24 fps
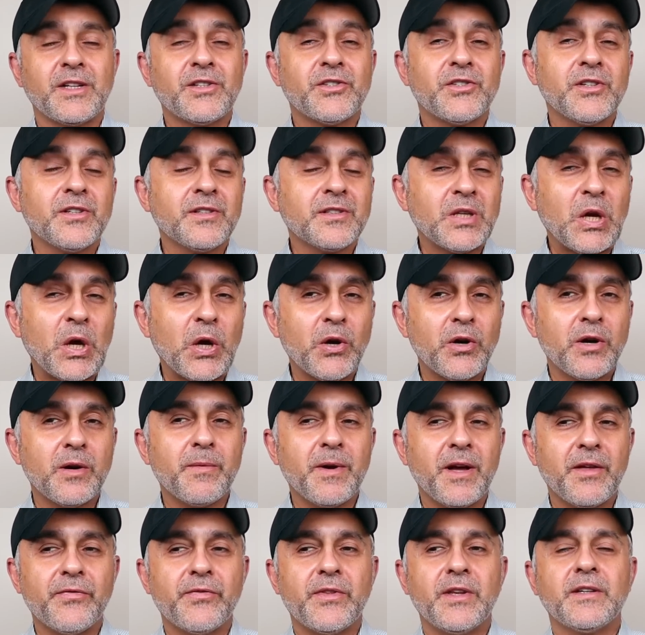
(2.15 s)
I just heard
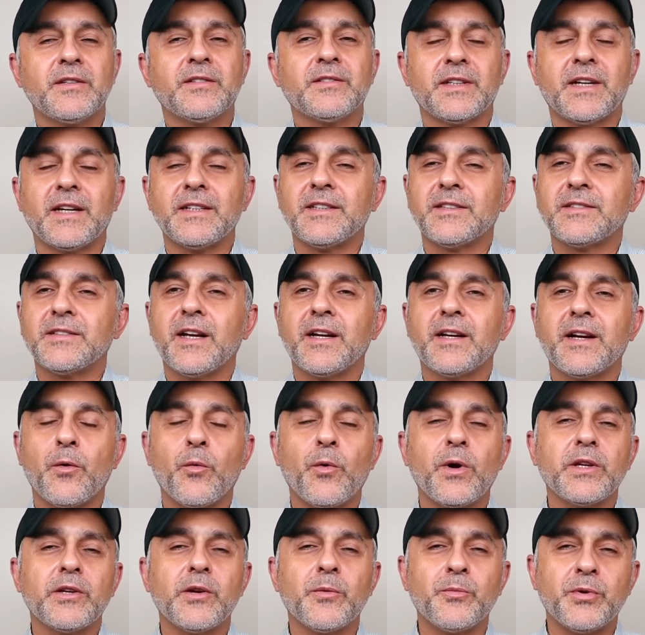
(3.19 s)
about this and I decided I
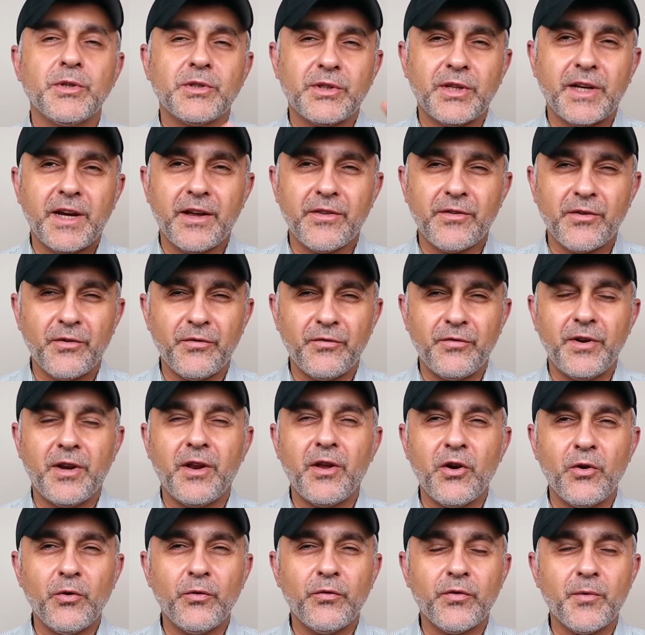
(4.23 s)
wanted to put together a
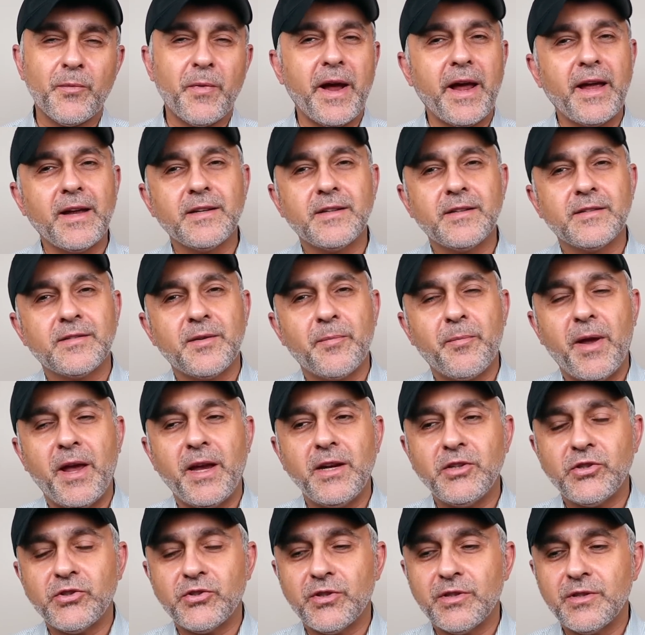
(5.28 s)
video for my
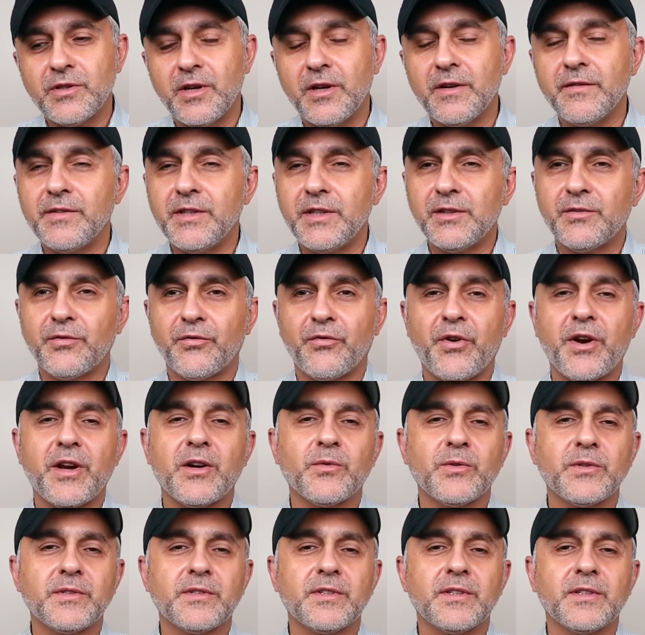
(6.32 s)
anticipation of these
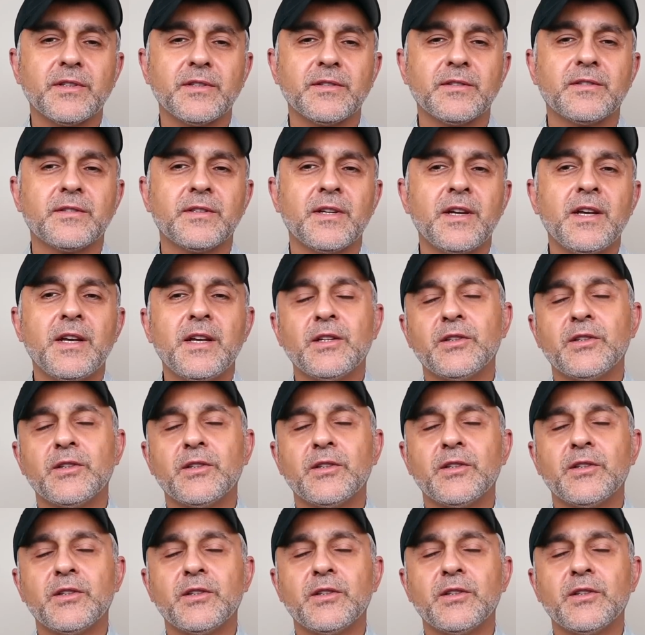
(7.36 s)
fragrances.